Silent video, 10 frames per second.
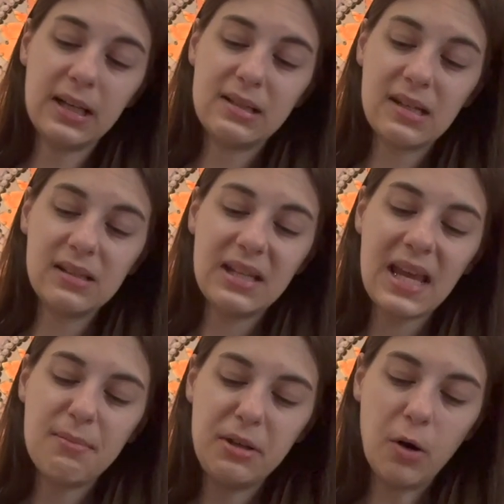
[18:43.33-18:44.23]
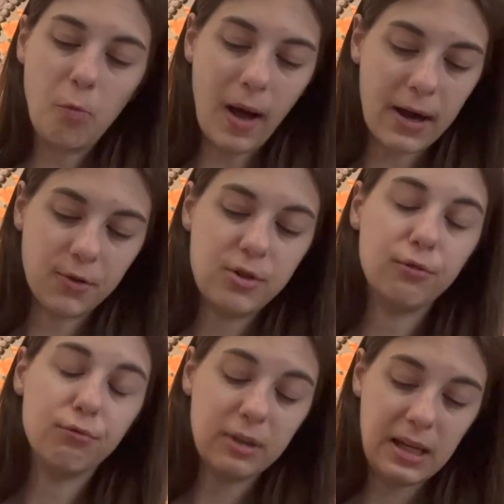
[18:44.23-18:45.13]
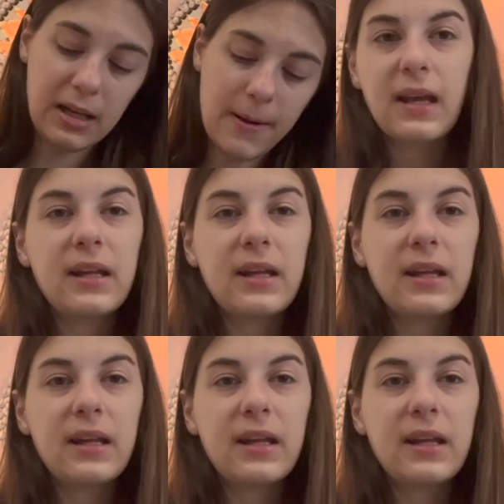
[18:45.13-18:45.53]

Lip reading: It did take me a while to read,